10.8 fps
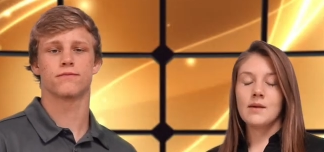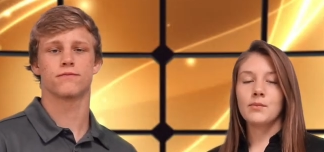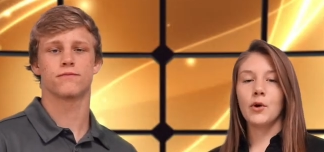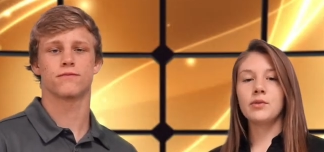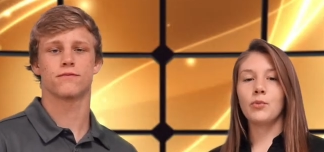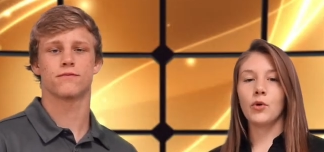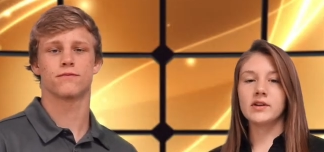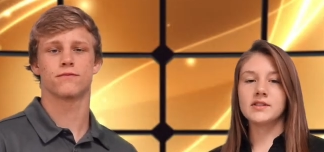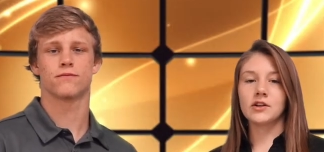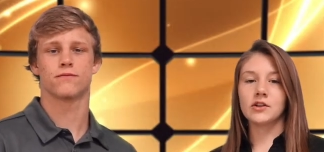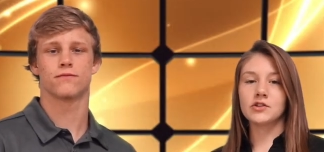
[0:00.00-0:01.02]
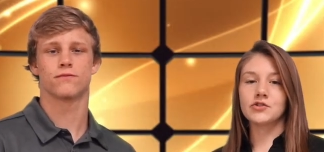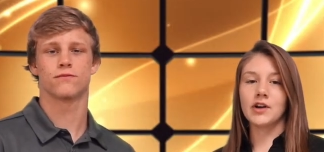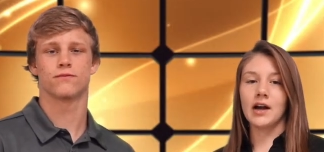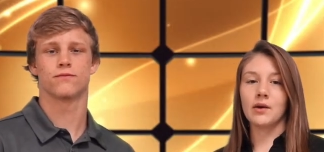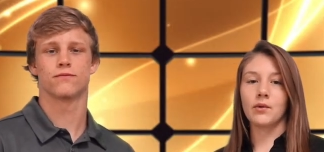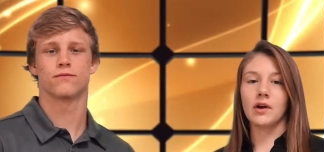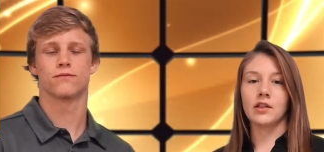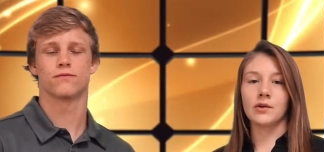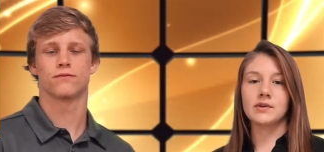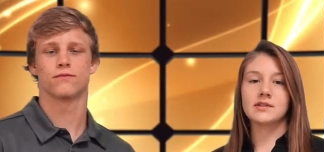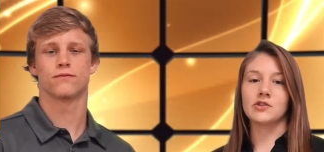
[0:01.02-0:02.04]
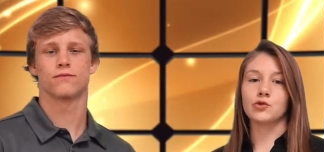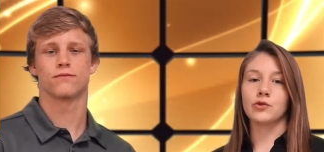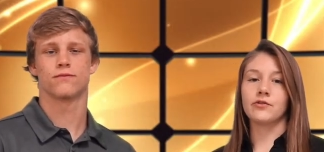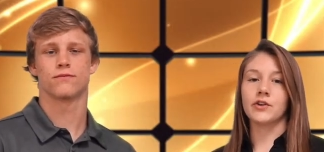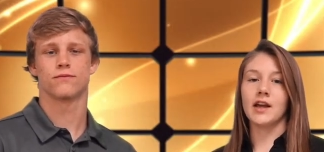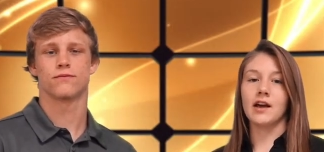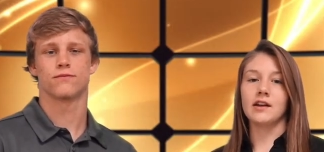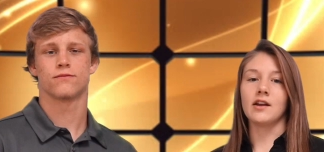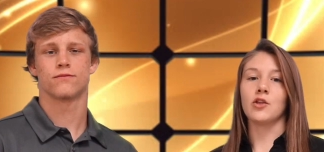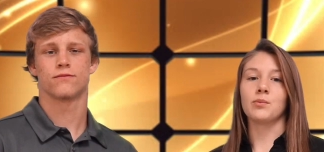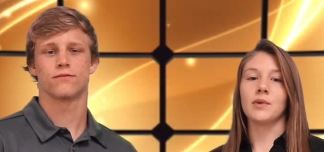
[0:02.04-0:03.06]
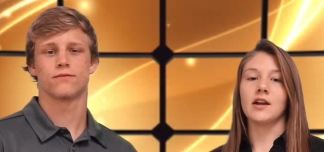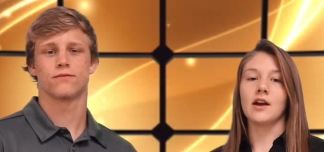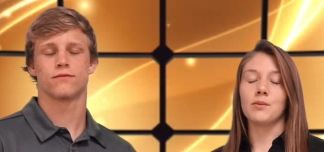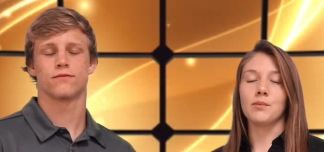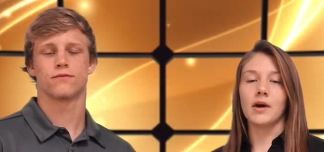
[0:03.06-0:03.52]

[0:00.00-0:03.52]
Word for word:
Speaker 1: Both boys and girls track were at Lewis Central for yet another meet on